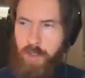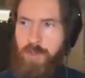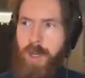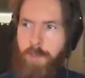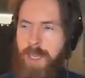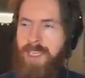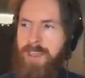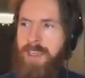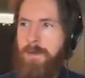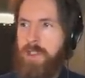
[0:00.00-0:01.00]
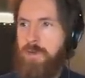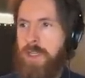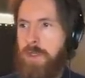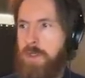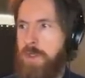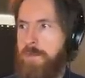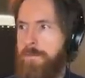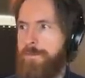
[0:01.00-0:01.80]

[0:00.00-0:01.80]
should I pick? Image 1 or 2?